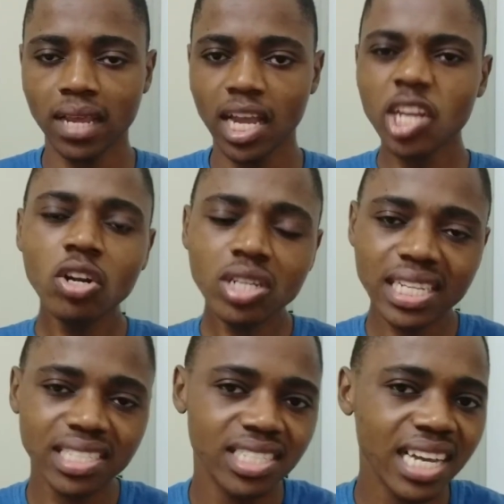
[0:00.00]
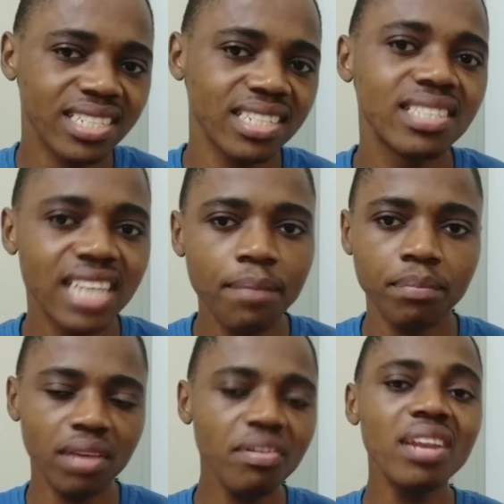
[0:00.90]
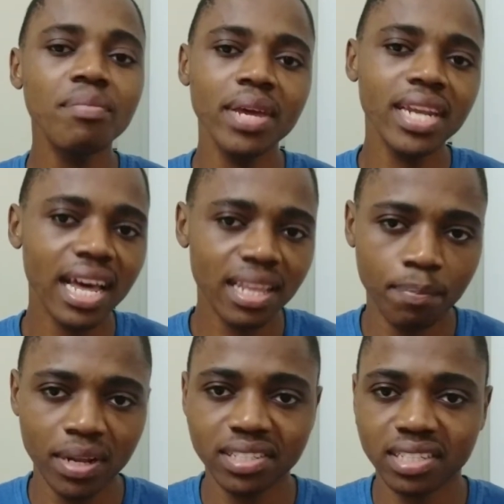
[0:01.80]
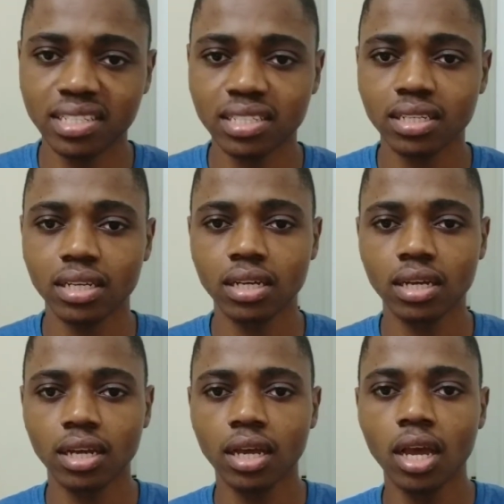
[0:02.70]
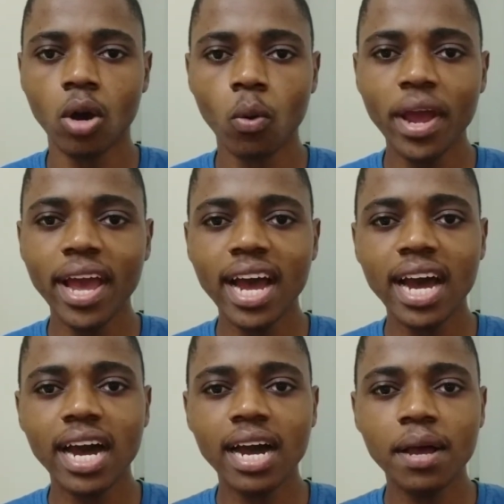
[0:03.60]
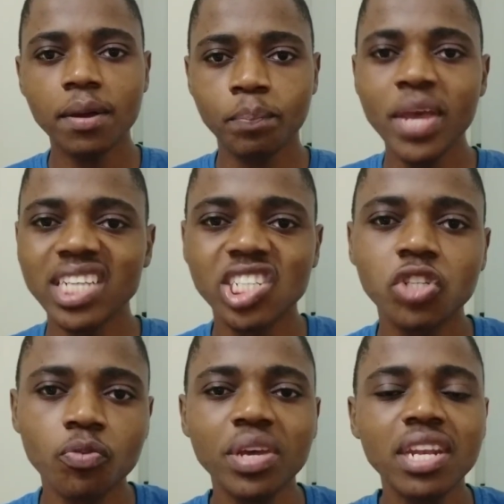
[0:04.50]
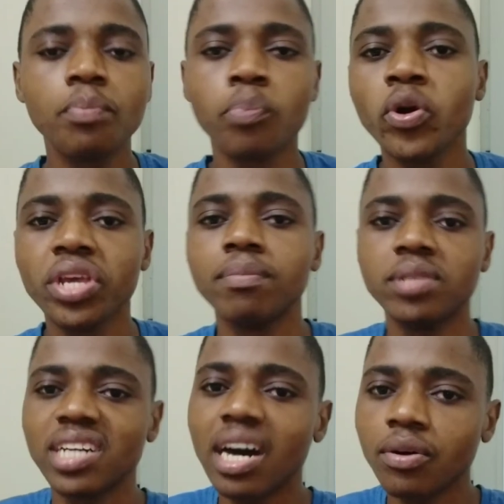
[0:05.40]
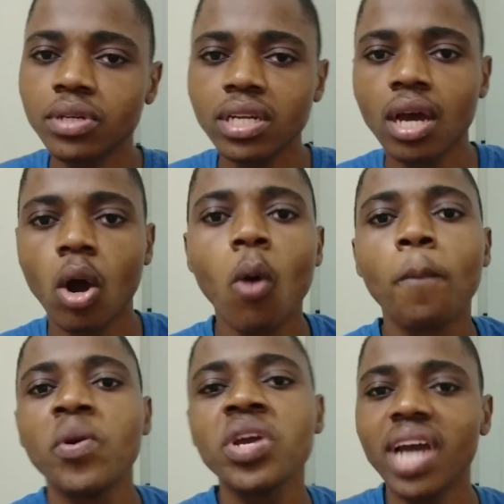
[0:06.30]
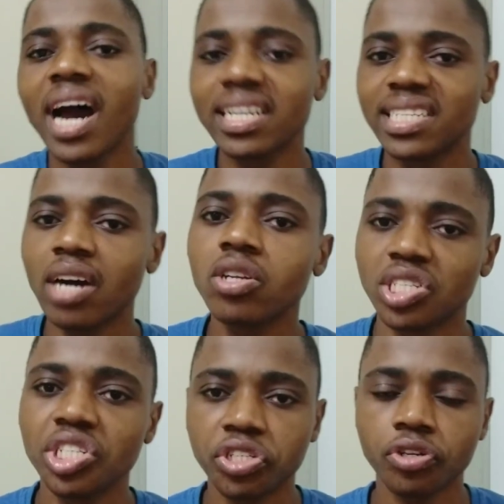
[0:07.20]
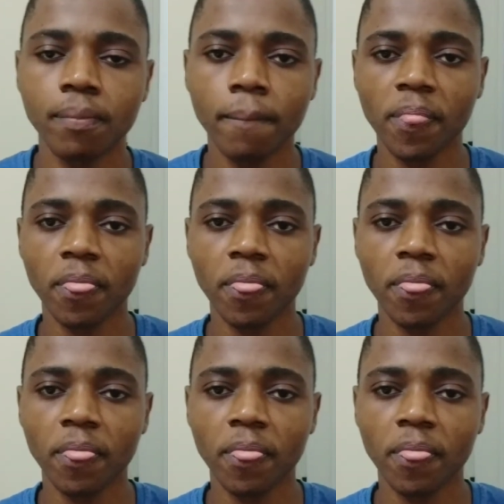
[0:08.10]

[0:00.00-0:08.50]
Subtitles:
That's just in Zambia, even in many other places, where PhD to mean put him down or put her down syndrome.